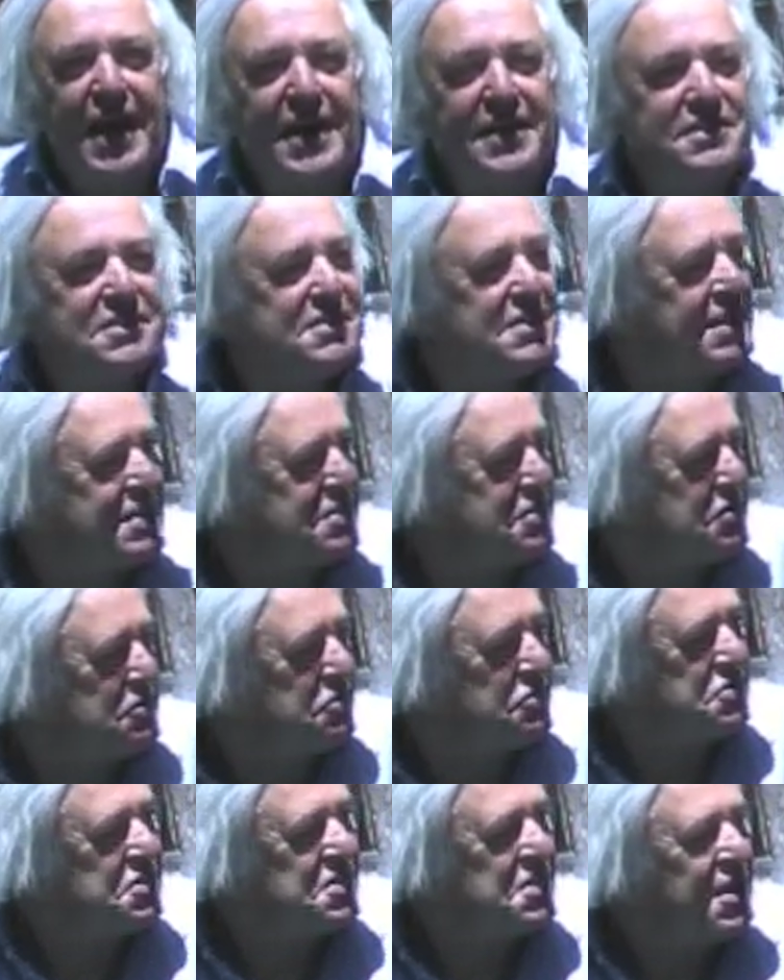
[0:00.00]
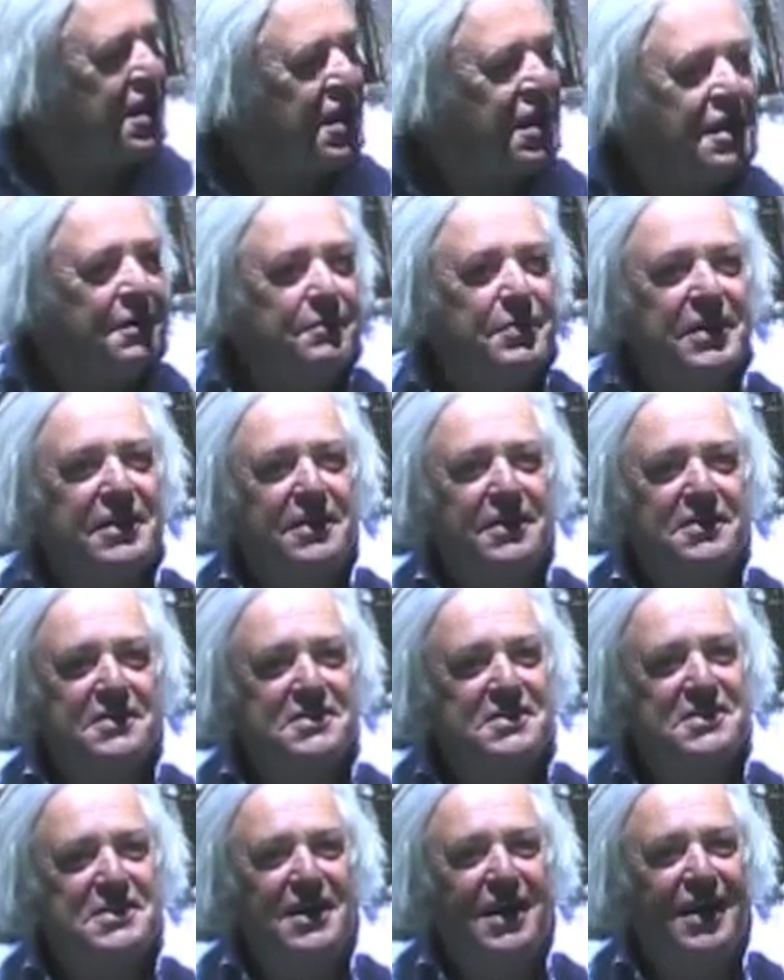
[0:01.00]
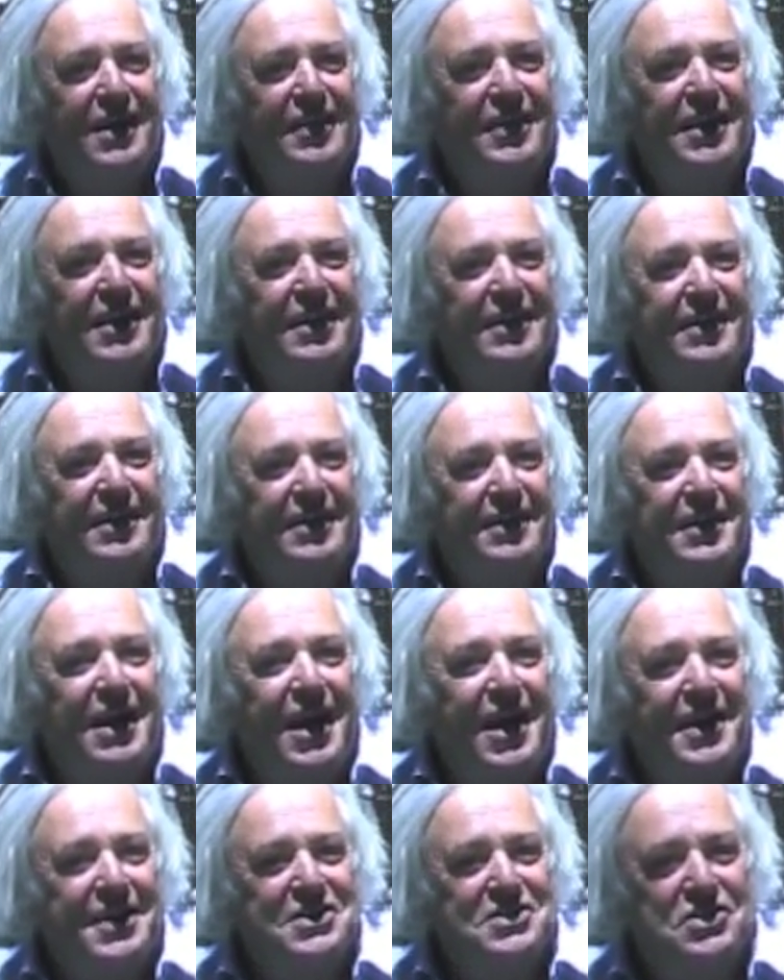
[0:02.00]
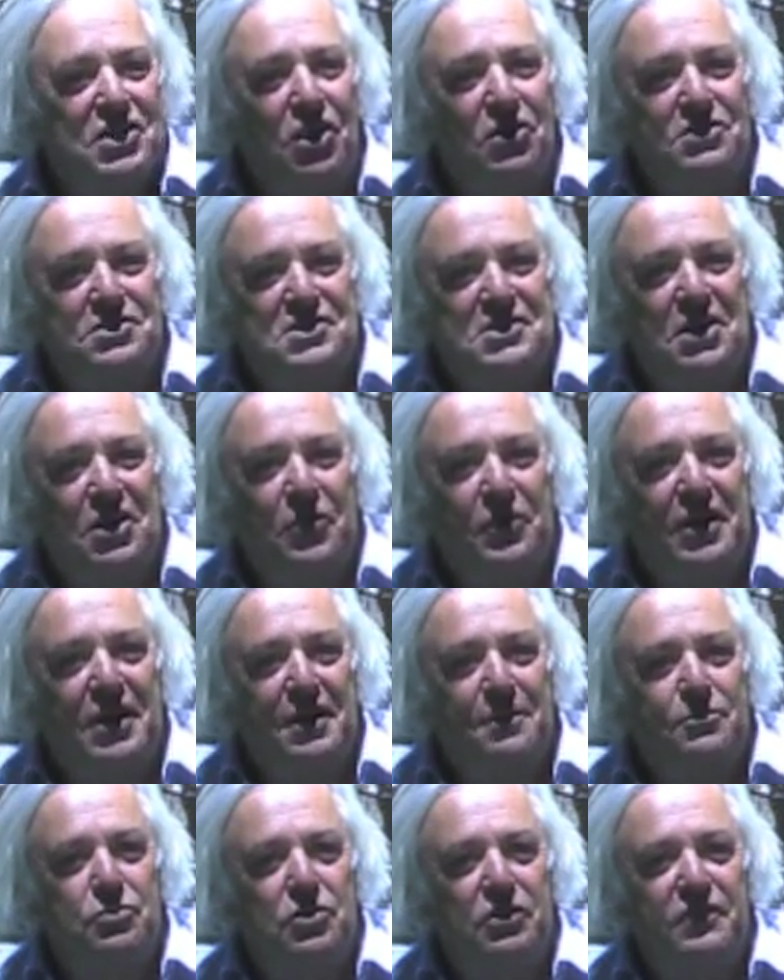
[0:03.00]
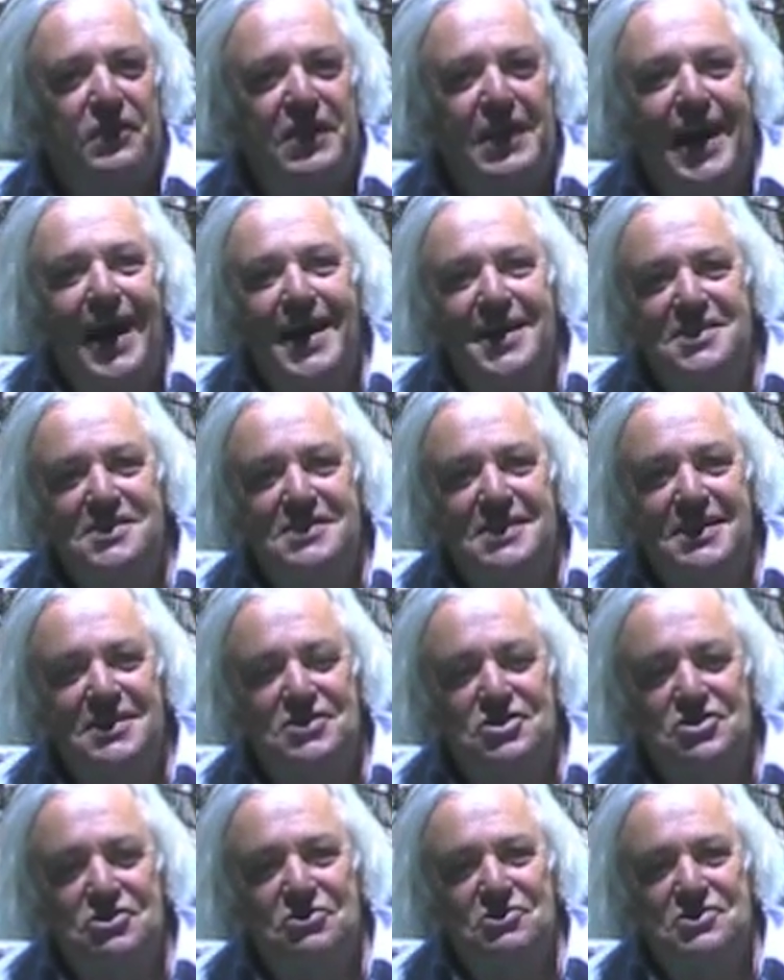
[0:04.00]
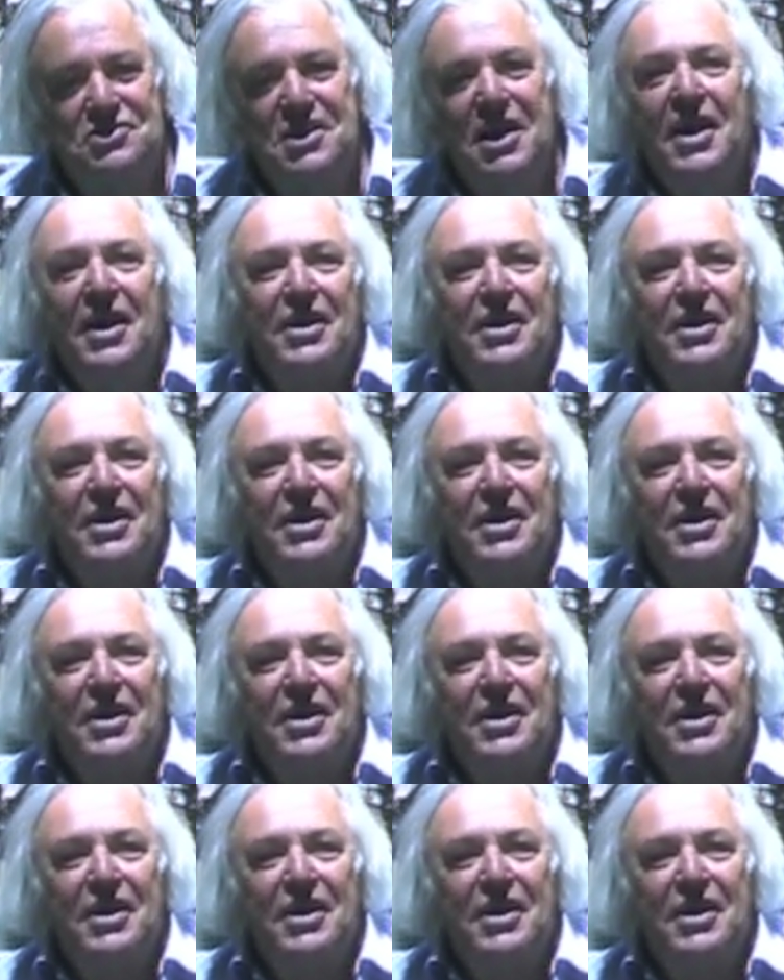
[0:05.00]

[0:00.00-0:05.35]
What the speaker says: ancestors." Because the 9 is also a number of the ancestors,